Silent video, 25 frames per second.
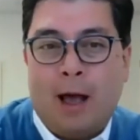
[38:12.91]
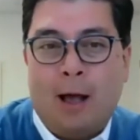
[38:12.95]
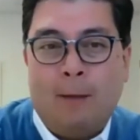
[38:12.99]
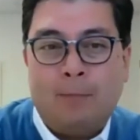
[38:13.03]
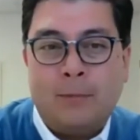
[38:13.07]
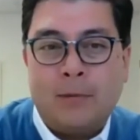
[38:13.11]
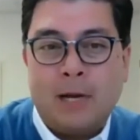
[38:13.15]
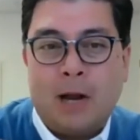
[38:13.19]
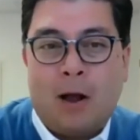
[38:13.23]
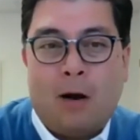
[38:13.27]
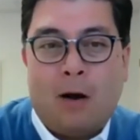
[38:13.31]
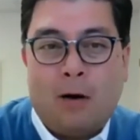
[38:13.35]

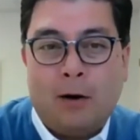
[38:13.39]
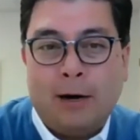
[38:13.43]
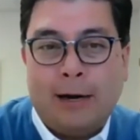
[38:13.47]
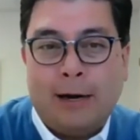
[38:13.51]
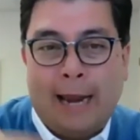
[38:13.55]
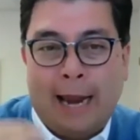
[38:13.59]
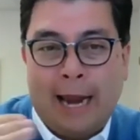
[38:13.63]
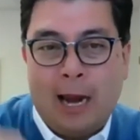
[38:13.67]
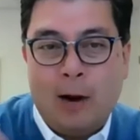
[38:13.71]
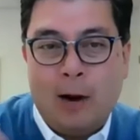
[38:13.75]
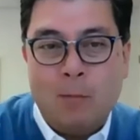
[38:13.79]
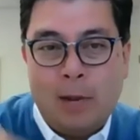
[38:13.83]
upped our
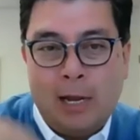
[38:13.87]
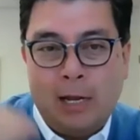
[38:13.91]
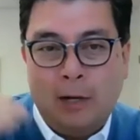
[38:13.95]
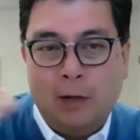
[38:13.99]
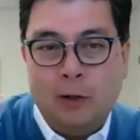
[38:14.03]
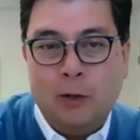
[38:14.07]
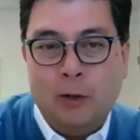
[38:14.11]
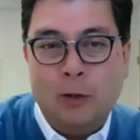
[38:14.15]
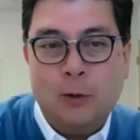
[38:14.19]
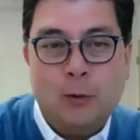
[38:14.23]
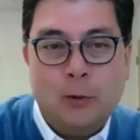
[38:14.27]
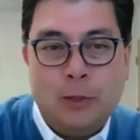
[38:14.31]
game
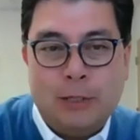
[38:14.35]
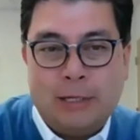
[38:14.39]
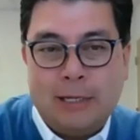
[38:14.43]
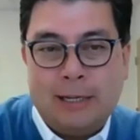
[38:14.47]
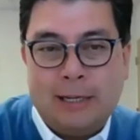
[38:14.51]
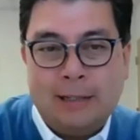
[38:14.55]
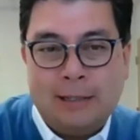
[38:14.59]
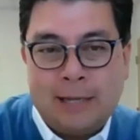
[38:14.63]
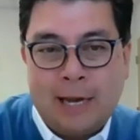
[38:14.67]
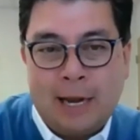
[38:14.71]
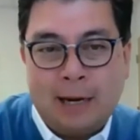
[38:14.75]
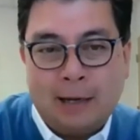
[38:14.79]
in
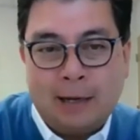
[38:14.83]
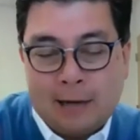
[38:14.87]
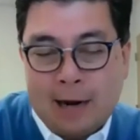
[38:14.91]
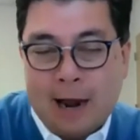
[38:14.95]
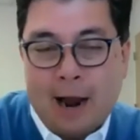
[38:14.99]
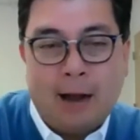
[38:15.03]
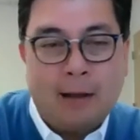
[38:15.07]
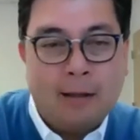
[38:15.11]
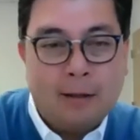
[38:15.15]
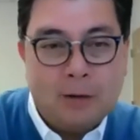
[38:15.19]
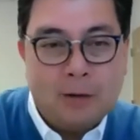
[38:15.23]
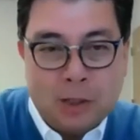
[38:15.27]
using
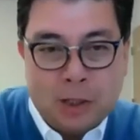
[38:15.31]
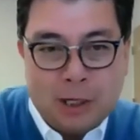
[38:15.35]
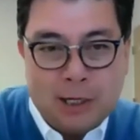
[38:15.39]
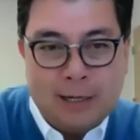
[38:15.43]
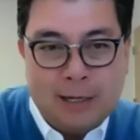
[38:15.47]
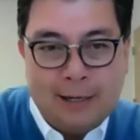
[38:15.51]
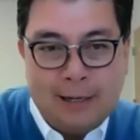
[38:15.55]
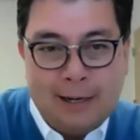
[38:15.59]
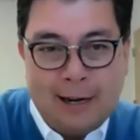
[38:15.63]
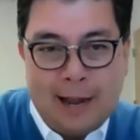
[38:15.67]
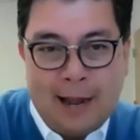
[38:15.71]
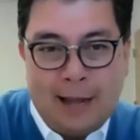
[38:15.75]

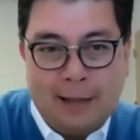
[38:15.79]
technology